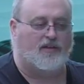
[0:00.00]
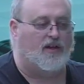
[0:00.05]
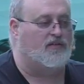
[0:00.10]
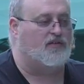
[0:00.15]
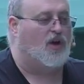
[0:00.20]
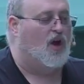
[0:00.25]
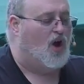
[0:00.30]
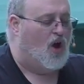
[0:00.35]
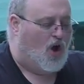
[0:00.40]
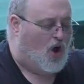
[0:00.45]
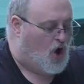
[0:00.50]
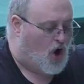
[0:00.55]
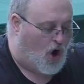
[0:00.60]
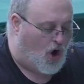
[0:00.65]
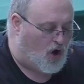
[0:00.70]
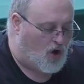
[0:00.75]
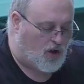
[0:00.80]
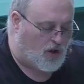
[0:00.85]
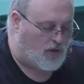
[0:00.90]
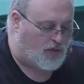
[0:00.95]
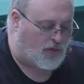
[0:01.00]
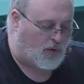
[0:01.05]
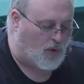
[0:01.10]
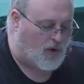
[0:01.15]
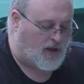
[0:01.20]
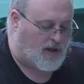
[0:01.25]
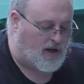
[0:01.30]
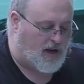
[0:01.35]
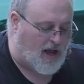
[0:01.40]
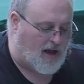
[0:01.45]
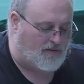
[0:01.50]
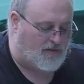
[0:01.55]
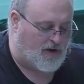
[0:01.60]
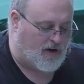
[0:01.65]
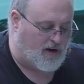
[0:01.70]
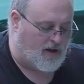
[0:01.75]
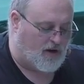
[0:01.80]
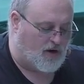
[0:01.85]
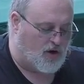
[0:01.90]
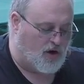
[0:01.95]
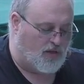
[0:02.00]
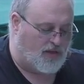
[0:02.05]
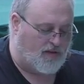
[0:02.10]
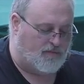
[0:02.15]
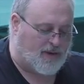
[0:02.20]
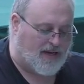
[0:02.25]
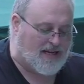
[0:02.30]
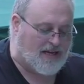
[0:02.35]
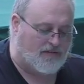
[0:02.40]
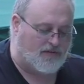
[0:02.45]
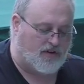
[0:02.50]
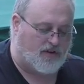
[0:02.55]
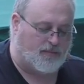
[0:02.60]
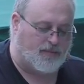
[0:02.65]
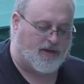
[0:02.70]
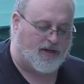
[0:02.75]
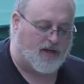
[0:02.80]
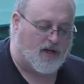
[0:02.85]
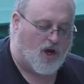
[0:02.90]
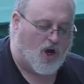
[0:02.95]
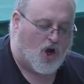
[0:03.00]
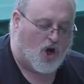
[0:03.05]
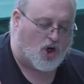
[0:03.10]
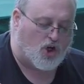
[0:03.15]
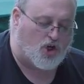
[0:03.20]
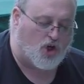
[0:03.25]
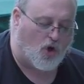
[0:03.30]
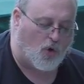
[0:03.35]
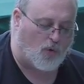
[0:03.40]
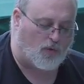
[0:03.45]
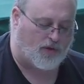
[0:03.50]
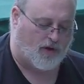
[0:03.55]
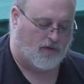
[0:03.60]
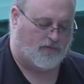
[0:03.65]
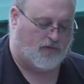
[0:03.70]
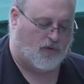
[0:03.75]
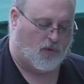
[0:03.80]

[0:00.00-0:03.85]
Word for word: a careful concern to obey God's will in, in all that we do.